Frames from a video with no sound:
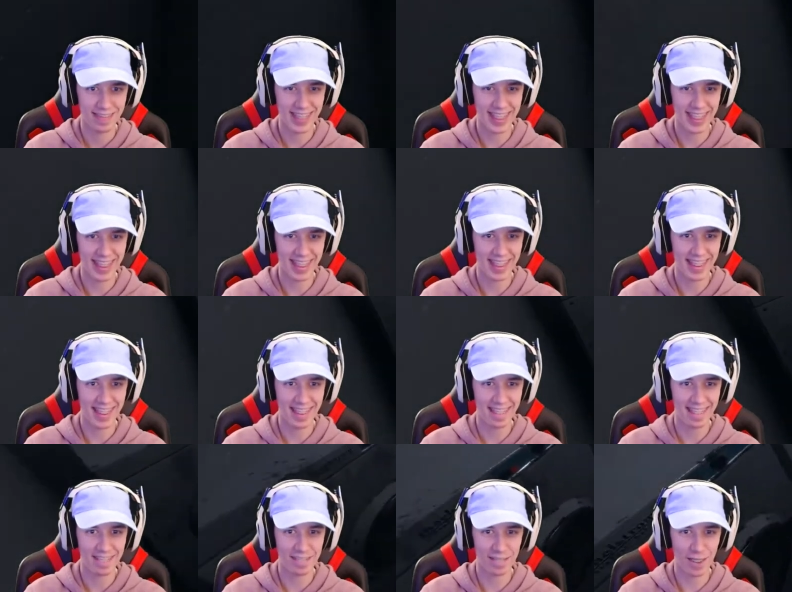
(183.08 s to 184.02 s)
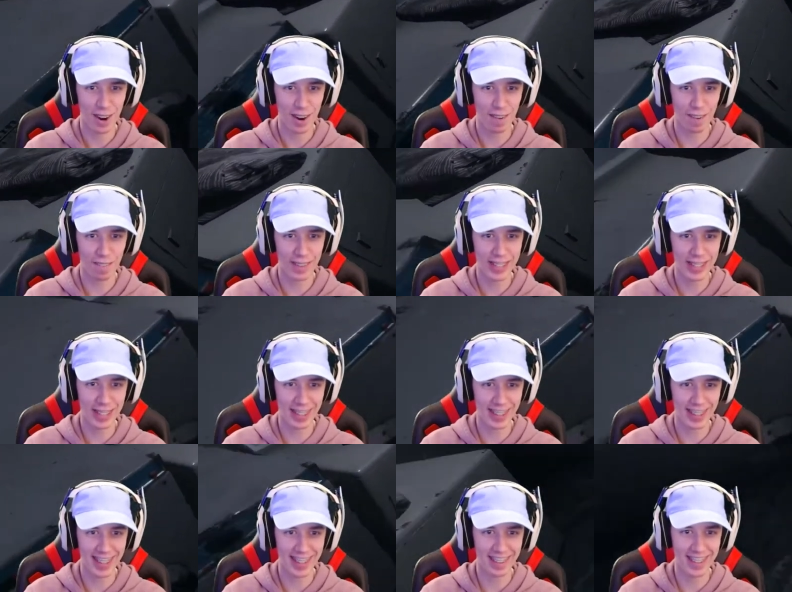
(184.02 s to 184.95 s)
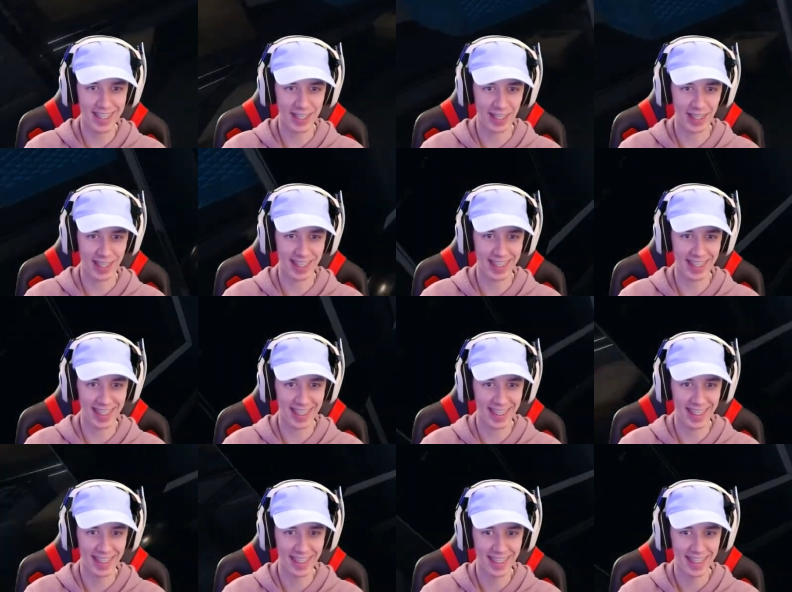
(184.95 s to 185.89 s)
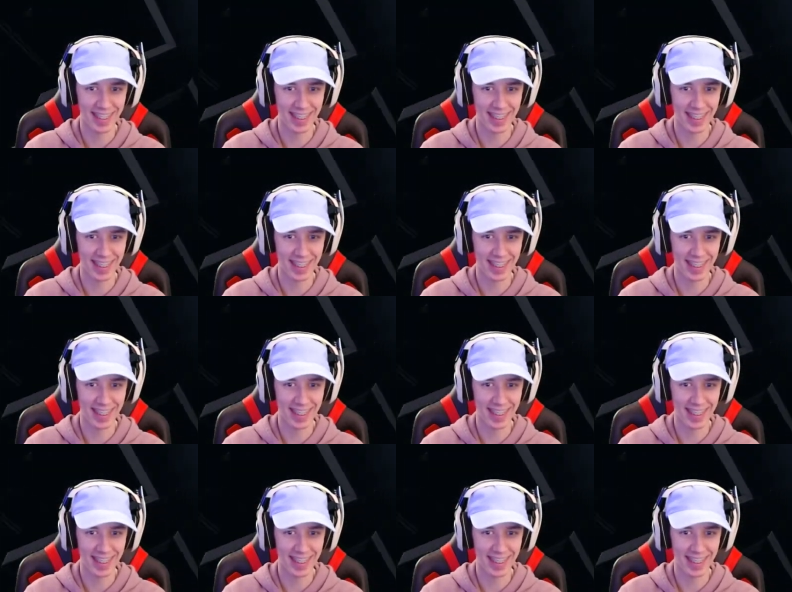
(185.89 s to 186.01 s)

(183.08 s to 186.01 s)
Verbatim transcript: bro. Bro, oh, we chillin', we chillin'. Oh,